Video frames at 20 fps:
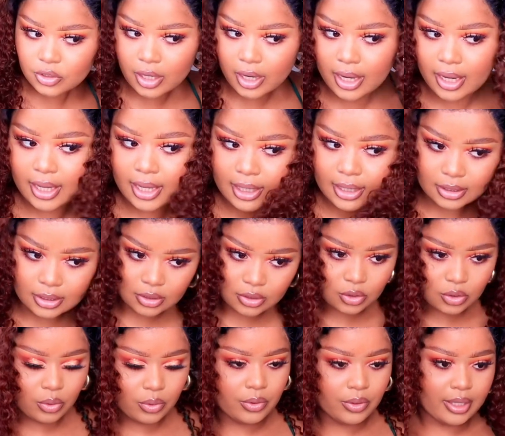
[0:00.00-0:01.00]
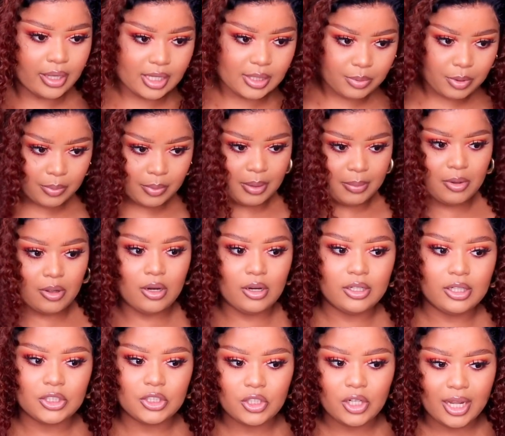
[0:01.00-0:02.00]
try and show you guys properly. Let me quickly
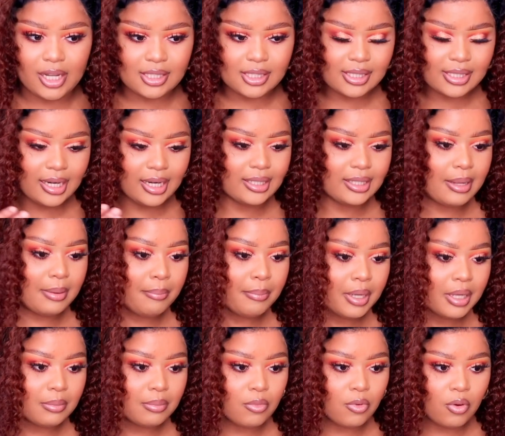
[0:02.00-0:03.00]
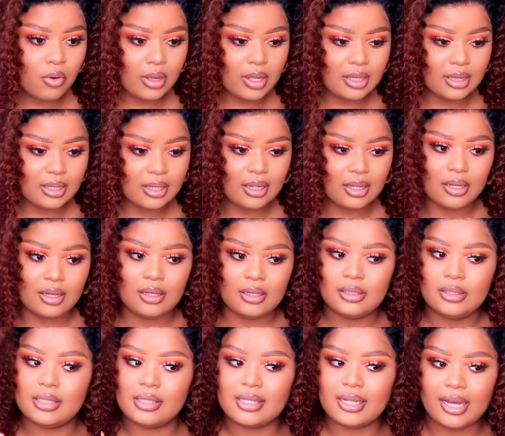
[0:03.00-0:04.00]
just try and set it a bit more in the
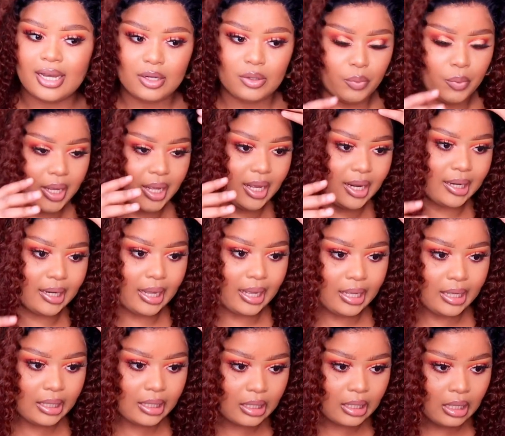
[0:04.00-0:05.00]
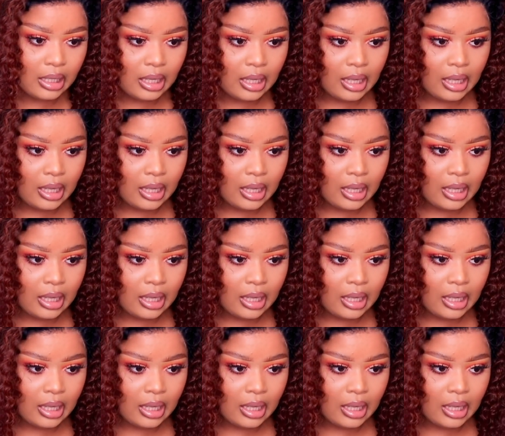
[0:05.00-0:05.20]
desired way I like,